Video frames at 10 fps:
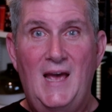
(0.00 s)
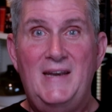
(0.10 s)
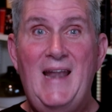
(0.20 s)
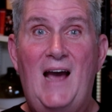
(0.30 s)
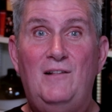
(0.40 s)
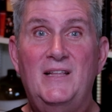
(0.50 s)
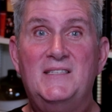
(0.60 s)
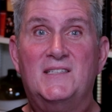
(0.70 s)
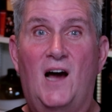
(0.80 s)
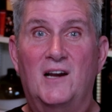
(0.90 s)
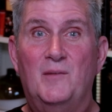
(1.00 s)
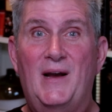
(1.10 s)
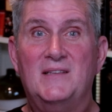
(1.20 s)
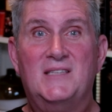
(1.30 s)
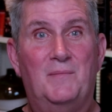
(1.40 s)
Now let's talk
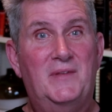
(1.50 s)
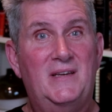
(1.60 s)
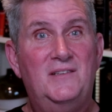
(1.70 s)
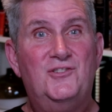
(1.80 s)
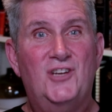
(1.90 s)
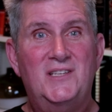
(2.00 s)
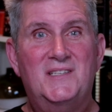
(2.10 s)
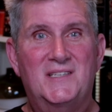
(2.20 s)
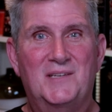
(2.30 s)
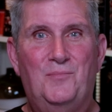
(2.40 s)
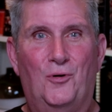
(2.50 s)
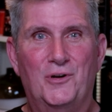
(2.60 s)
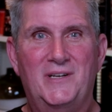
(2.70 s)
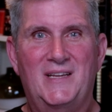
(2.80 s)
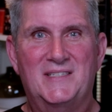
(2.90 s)
about something just as
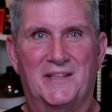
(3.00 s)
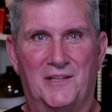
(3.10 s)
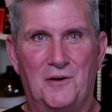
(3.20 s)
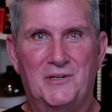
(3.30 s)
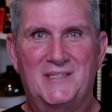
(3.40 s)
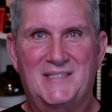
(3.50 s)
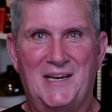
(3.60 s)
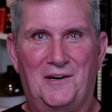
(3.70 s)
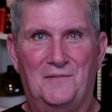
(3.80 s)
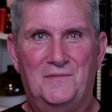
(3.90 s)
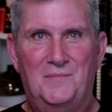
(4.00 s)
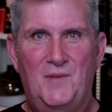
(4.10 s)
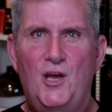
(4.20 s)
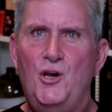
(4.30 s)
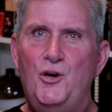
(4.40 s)
important as the loan itself:
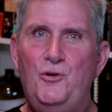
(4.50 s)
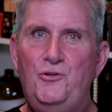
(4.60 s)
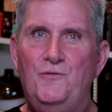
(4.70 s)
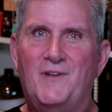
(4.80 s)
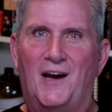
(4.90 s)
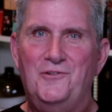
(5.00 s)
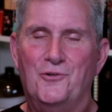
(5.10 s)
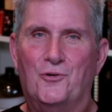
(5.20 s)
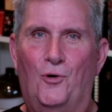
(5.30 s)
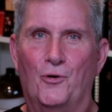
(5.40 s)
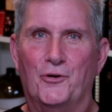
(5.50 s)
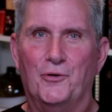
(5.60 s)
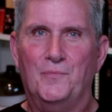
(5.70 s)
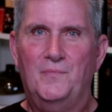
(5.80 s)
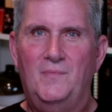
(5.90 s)
who you've got in your corner.